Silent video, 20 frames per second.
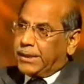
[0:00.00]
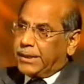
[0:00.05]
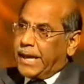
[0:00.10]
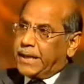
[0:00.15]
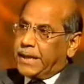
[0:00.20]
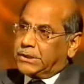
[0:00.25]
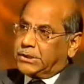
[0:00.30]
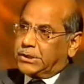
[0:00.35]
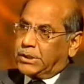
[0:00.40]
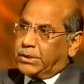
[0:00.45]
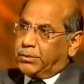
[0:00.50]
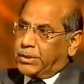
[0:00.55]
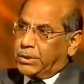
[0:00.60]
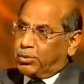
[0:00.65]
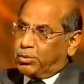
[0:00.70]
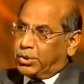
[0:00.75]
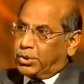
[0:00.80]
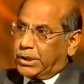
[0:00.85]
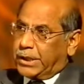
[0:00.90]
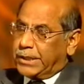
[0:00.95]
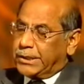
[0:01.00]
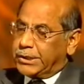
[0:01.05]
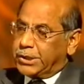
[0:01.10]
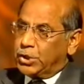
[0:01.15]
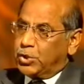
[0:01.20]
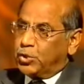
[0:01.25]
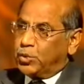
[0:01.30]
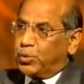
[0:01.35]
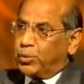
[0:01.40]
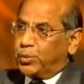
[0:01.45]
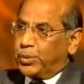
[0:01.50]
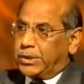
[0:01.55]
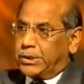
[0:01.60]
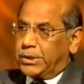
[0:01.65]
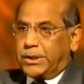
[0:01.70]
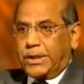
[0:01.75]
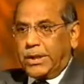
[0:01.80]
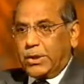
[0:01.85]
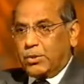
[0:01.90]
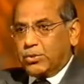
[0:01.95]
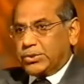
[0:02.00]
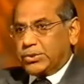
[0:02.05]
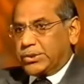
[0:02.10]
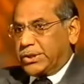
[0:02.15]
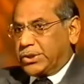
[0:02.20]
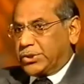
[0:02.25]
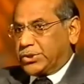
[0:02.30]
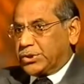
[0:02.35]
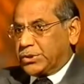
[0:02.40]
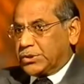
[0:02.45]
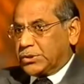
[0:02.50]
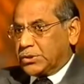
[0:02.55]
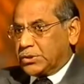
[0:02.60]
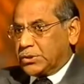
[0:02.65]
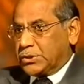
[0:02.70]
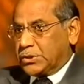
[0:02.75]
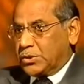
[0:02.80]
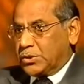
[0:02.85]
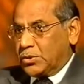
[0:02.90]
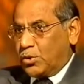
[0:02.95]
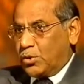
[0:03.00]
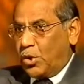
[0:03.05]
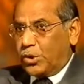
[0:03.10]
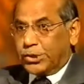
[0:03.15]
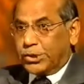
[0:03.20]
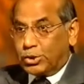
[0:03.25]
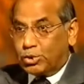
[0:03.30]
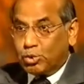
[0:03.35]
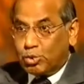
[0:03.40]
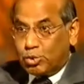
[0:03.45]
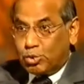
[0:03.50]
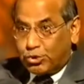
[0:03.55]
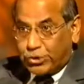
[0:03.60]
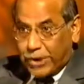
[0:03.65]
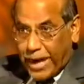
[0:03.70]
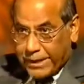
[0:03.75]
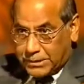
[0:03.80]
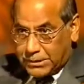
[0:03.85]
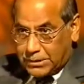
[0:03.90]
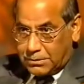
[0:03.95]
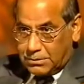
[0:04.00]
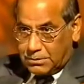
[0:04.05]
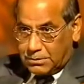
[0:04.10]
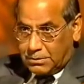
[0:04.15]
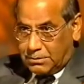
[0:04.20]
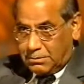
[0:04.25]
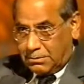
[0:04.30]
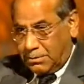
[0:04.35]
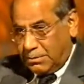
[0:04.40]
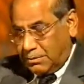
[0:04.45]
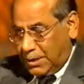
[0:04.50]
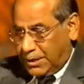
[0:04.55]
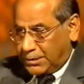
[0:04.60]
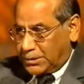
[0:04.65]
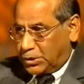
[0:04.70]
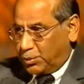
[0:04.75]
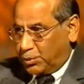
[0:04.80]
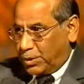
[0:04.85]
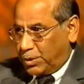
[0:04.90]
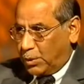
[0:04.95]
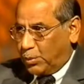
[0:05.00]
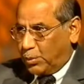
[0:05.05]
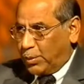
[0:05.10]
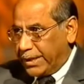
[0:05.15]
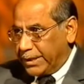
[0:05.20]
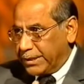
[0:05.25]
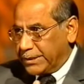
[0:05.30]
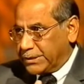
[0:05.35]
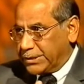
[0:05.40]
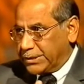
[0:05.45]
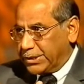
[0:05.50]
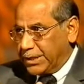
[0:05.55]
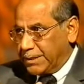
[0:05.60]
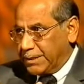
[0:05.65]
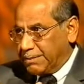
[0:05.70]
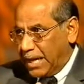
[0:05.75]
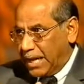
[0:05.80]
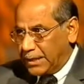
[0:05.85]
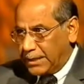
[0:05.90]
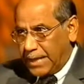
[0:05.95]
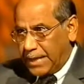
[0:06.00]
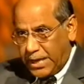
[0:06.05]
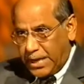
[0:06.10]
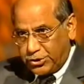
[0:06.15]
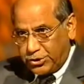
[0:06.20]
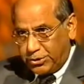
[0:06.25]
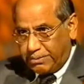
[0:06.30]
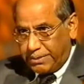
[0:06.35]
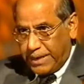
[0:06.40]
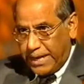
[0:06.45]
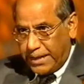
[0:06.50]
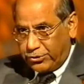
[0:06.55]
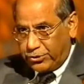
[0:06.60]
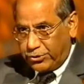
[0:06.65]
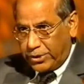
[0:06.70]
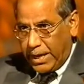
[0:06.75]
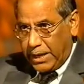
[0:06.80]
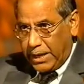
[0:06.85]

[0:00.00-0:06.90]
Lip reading: that we would continue with the negotiations on the 2 tracks, as it were. One is the Bali Action Plan